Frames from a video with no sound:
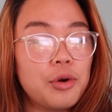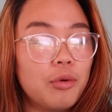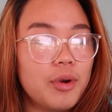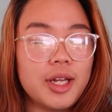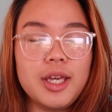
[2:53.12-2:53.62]

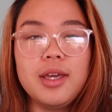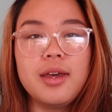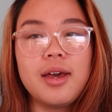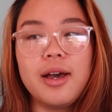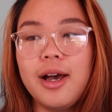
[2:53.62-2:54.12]

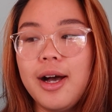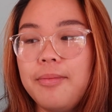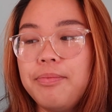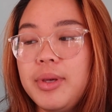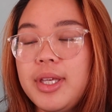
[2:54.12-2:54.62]
already.
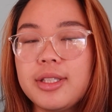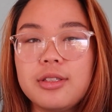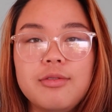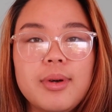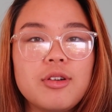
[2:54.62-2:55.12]
But yeah,
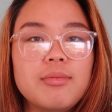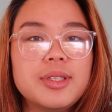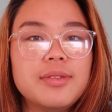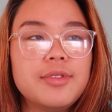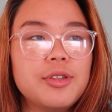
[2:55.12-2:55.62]
so for my group
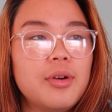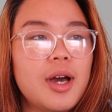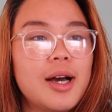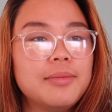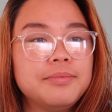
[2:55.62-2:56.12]
interview,
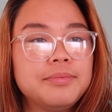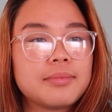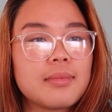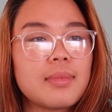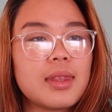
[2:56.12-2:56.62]

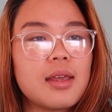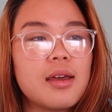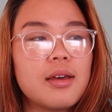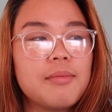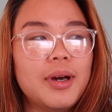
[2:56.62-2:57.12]

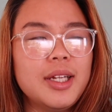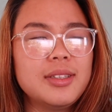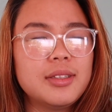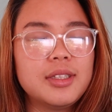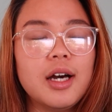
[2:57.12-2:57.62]

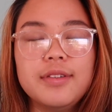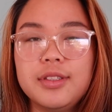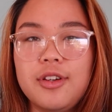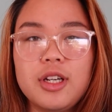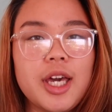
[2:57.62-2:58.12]
Bunnings itself
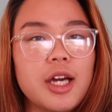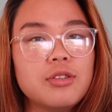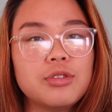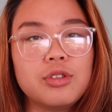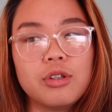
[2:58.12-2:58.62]
is a very
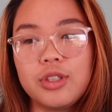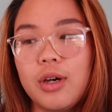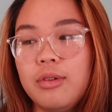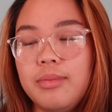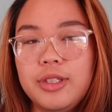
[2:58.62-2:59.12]
casual store, so
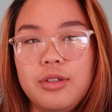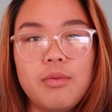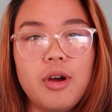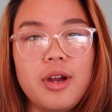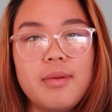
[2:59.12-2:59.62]
I wouldn't be too
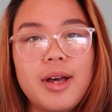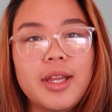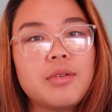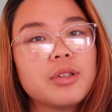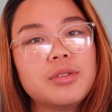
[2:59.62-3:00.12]
worried
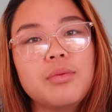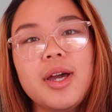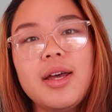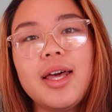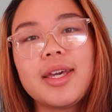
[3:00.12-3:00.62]
about like what to
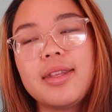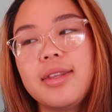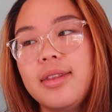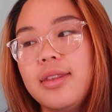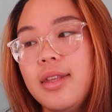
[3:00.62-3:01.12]
wear. Like
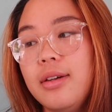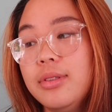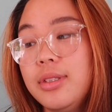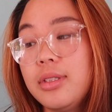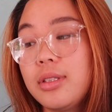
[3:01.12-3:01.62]
it
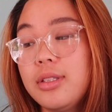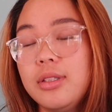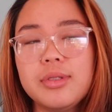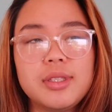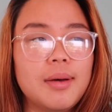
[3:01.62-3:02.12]
was,
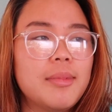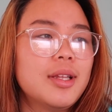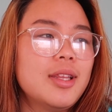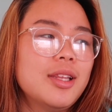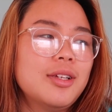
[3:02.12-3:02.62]
because it was
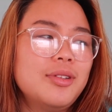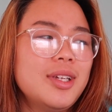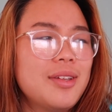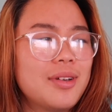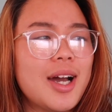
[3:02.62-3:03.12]
summer,
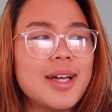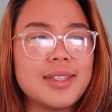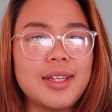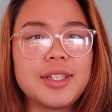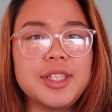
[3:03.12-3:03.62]
literally there were
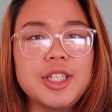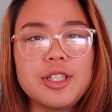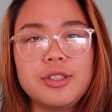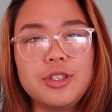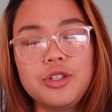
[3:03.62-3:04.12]
guys in like
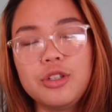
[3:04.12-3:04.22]
t-shirts and